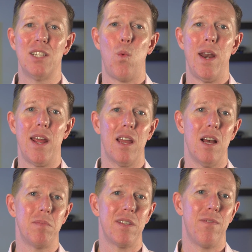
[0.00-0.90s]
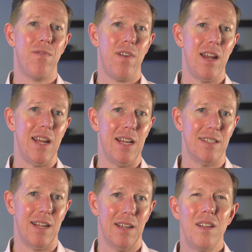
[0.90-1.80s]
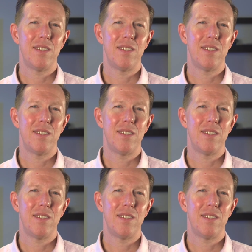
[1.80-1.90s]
is when it comes to financing.